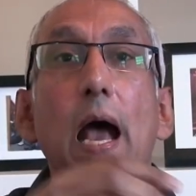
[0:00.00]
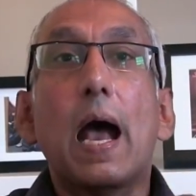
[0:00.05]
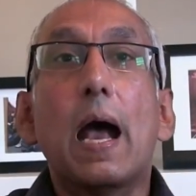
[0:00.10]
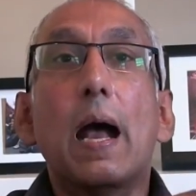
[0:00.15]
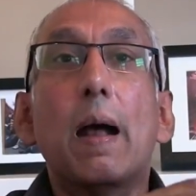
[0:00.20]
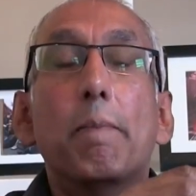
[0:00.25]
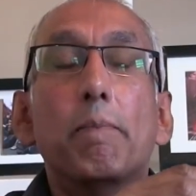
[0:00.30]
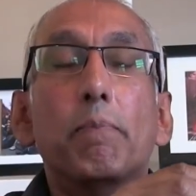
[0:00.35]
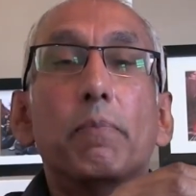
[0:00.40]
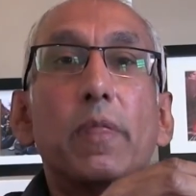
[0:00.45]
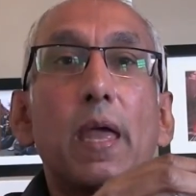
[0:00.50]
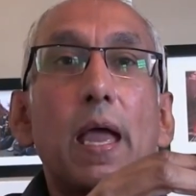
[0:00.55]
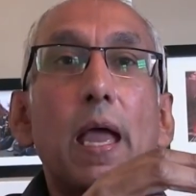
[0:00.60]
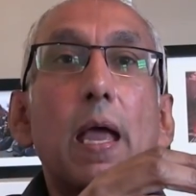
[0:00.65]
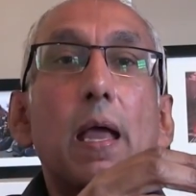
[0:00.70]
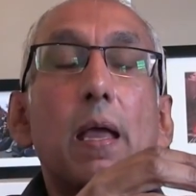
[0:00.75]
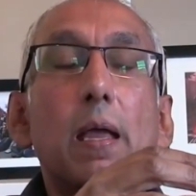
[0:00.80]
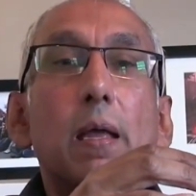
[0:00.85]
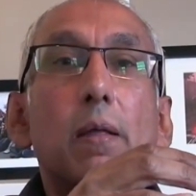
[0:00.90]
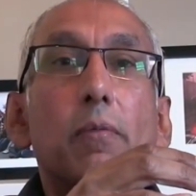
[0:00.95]
um,
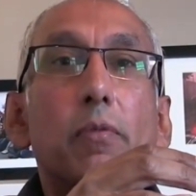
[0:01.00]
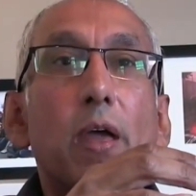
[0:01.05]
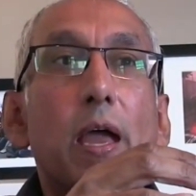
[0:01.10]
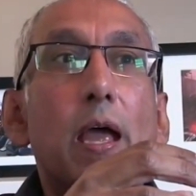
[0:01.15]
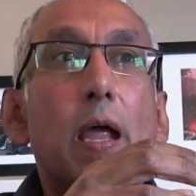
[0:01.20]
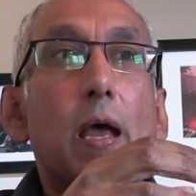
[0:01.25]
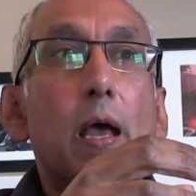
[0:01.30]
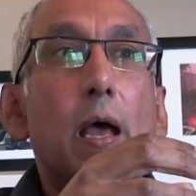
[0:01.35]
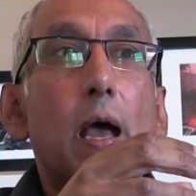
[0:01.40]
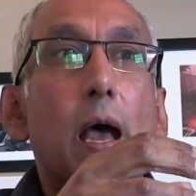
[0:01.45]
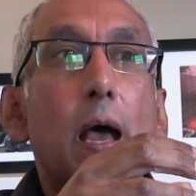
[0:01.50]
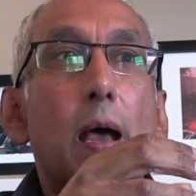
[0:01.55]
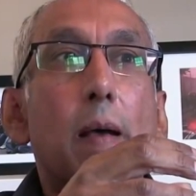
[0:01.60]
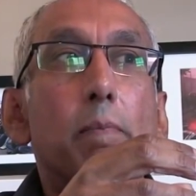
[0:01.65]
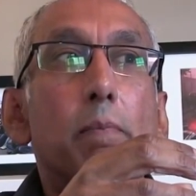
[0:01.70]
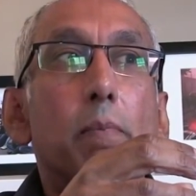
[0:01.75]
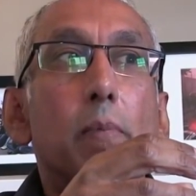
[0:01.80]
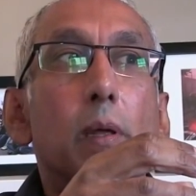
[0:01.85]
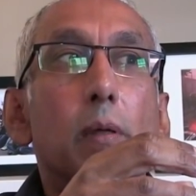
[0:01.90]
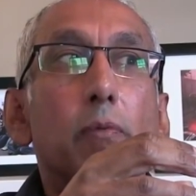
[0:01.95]
their, their,
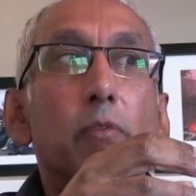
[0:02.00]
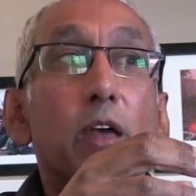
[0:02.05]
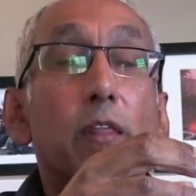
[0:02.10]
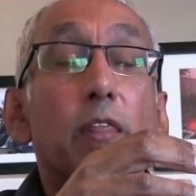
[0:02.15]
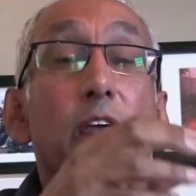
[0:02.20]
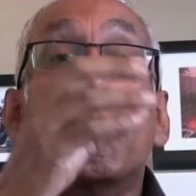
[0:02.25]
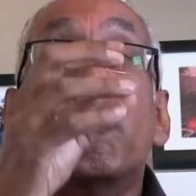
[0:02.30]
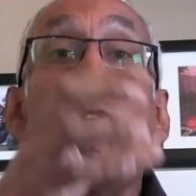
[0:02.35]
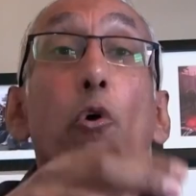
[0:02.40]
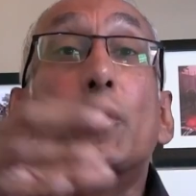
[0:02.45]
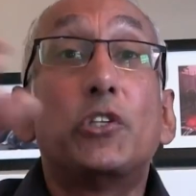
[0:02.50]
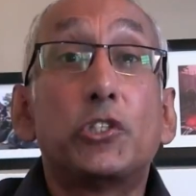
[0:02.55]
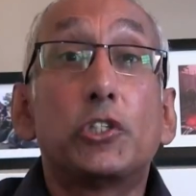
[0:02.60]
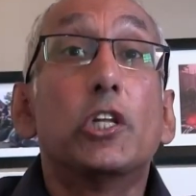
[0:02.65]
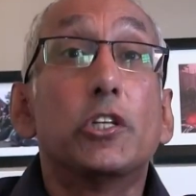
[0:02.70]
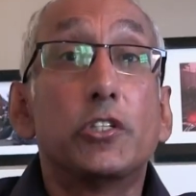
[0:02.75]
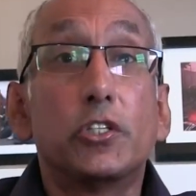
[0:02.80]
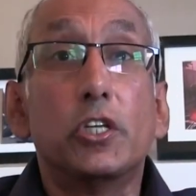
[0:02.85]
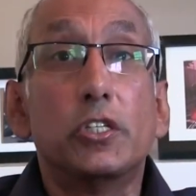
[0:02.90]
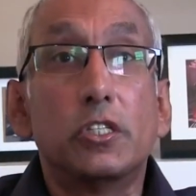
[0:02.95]
um, their, their
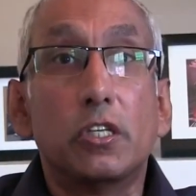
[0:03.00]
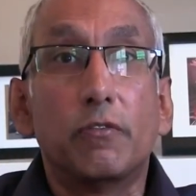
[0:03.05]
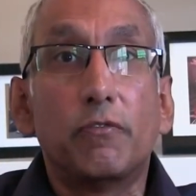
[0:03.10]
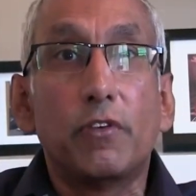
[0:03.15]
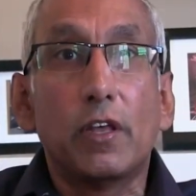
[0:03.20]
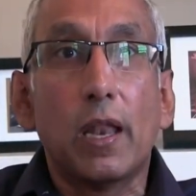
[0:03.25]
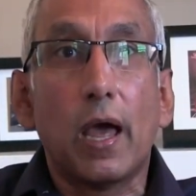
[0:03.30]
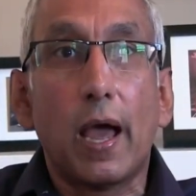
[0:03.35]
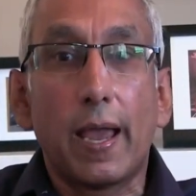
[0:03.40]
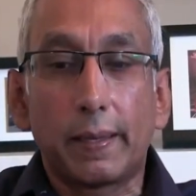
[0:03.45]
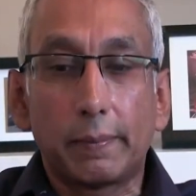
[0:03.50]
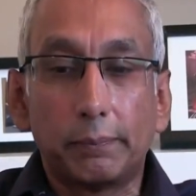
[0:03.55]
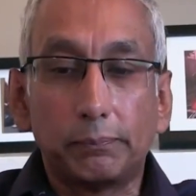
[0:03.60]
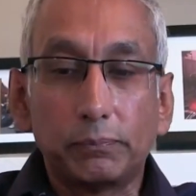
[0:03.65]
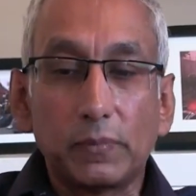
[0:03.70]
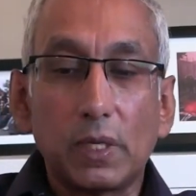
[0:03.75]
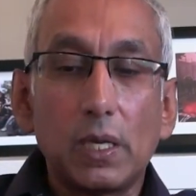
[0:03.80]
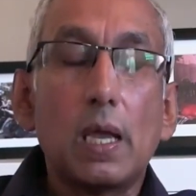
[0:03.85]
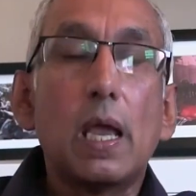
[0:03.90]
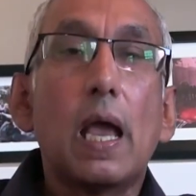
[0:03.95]
voicelessness, if you like.
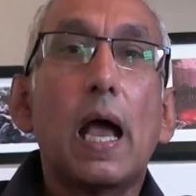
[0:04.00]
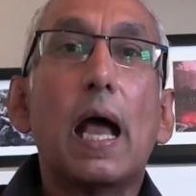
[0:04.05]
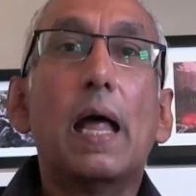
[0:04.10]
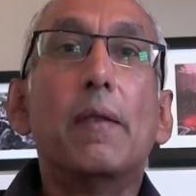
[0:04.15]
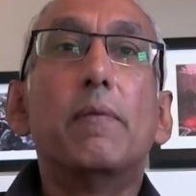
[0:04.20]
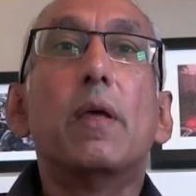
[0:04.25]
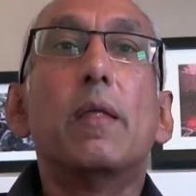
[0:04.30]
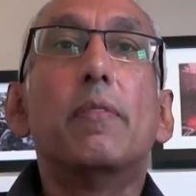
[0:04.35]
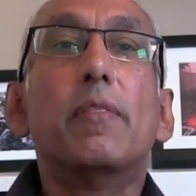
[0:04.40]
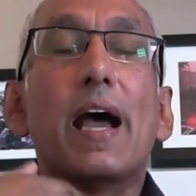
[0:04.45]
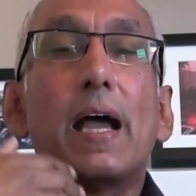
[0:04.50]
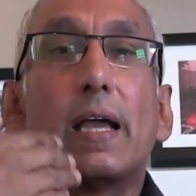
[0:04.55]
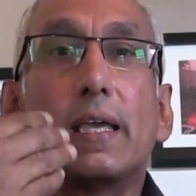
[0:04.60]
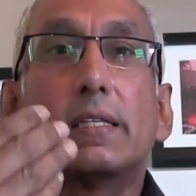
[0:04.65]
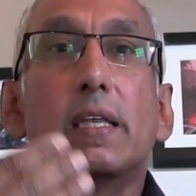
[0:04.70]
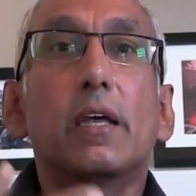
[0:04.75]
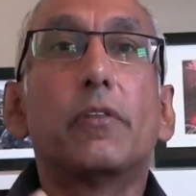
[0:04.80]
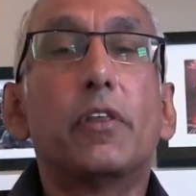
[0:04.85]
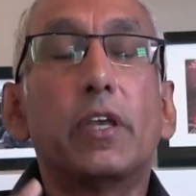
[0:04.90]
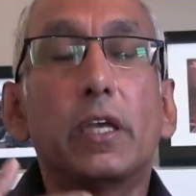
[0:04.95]
And that
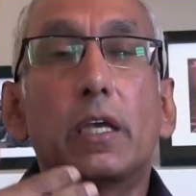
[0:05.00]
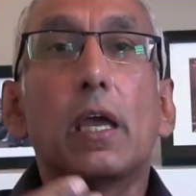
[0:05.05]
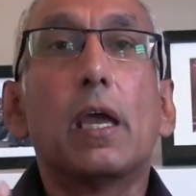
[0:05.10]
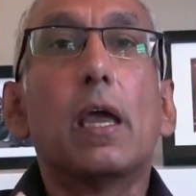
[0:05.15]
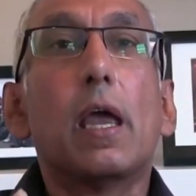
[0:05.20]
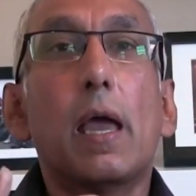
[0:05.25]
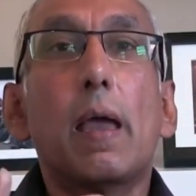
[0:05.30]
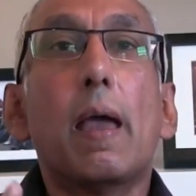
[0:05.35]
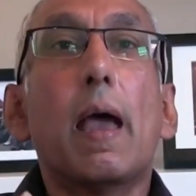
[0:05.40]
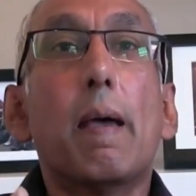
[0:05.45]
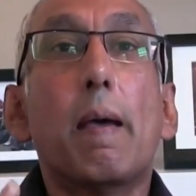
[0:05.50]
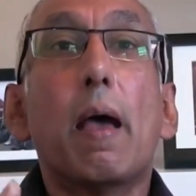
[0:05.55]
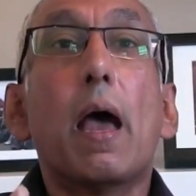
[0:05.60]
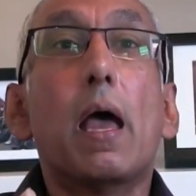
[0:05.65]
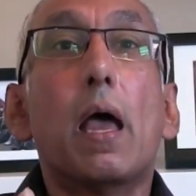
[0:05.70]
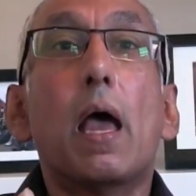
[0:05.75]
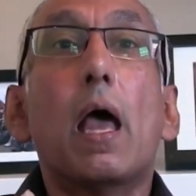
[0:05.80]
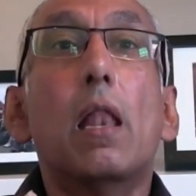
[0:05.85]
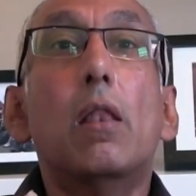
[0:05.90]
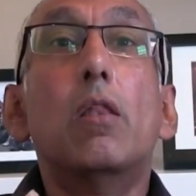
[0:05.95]
is, I think,
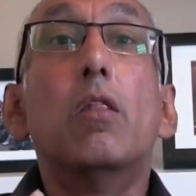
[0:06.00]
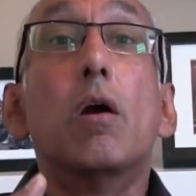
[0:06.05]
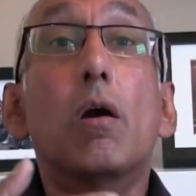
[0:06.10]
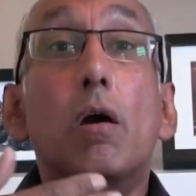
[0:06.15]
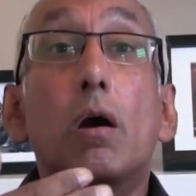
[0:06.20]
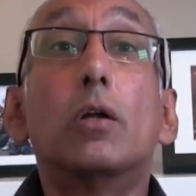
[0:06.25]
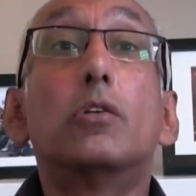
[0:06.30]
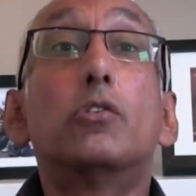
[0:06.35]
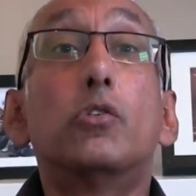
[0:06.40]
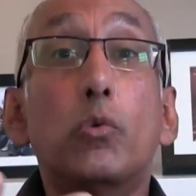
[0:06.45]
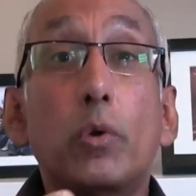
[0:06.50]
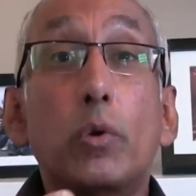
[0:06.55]
a, a, a large